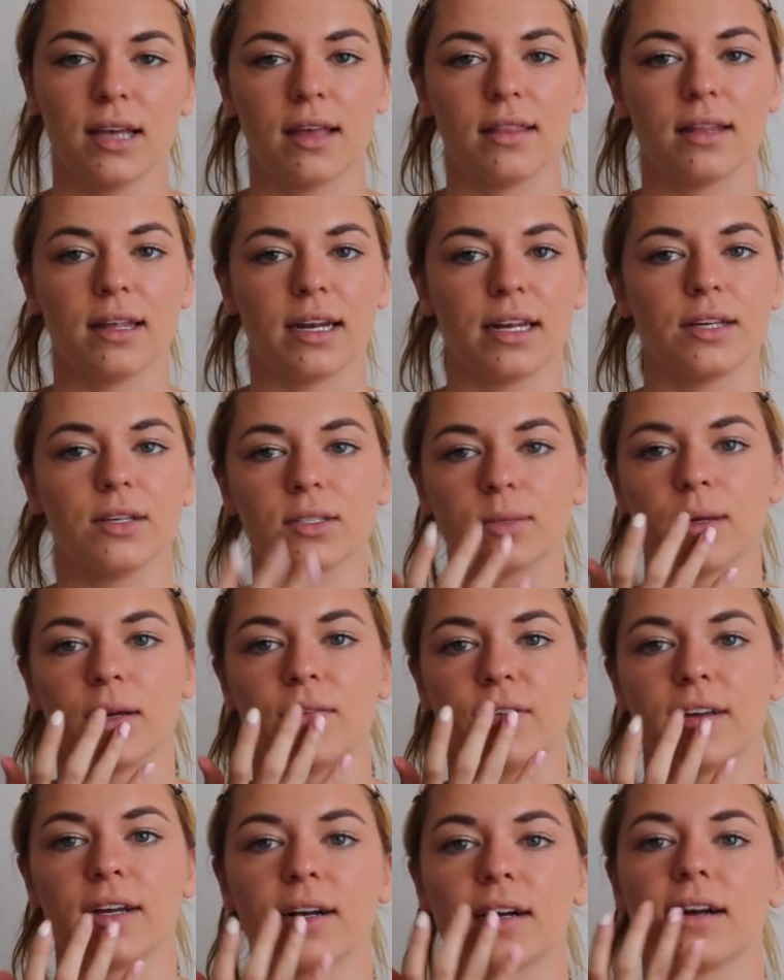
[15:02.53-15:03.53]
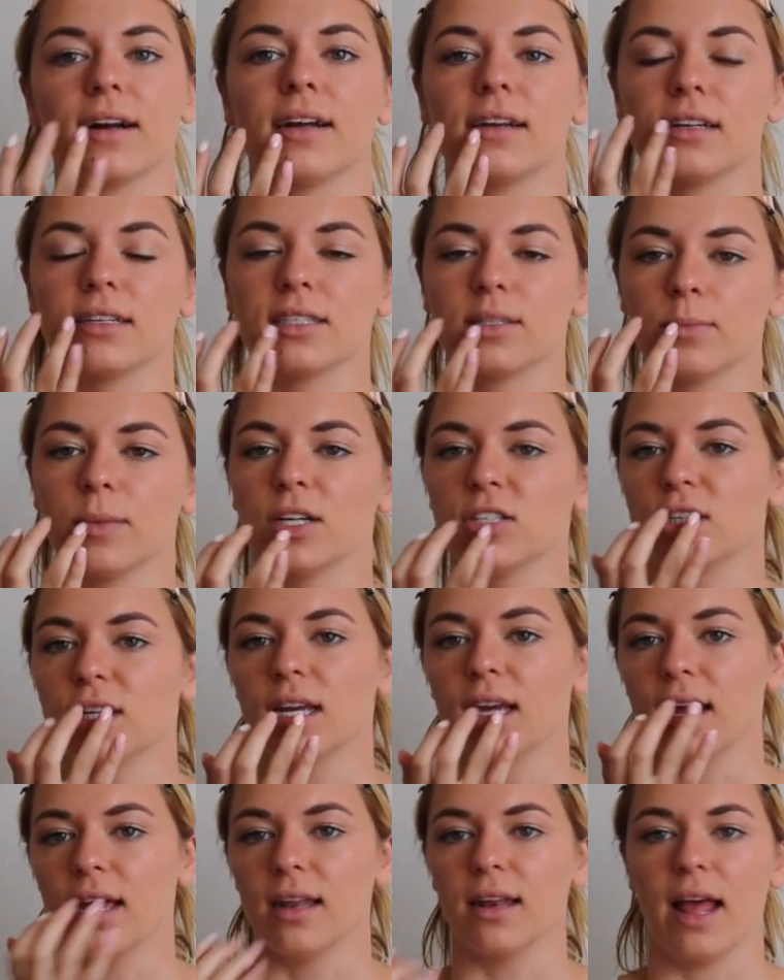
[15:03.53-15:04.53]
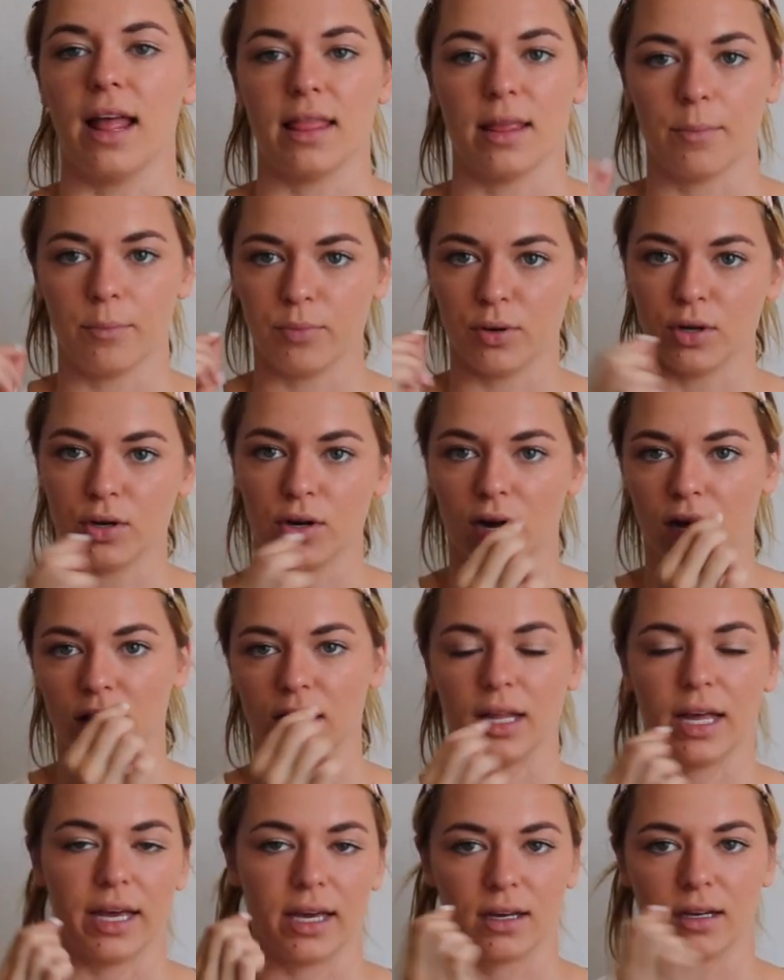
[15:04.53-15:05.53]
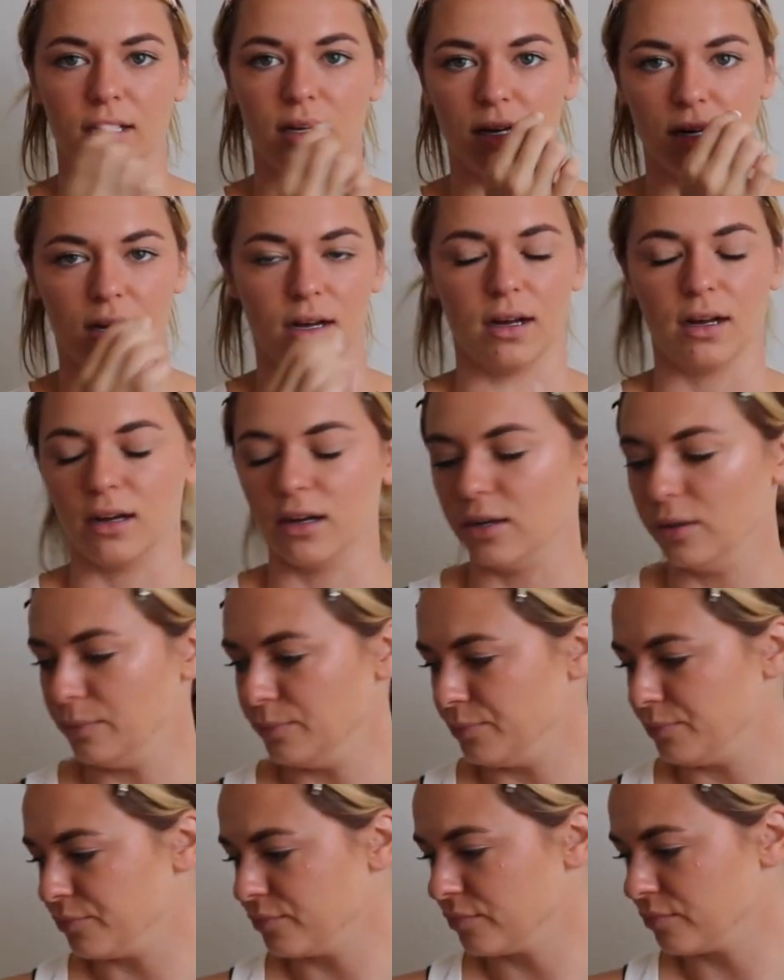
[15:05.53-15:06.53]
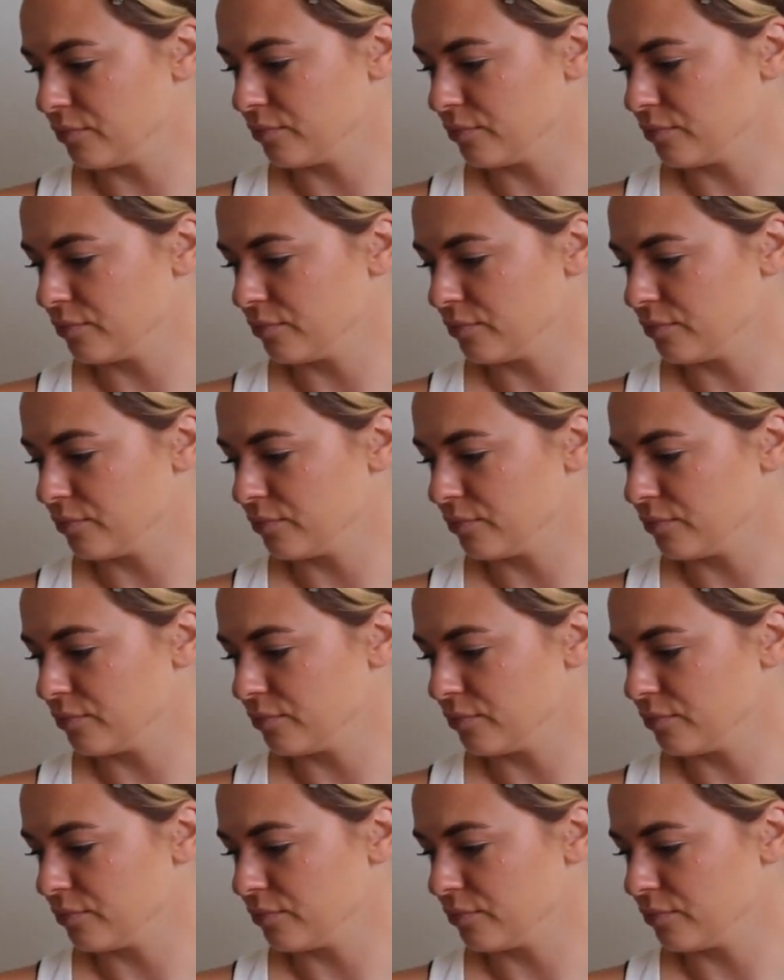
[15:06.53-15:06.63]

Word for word: and then I use my finger and I smudge it in, and then put on like um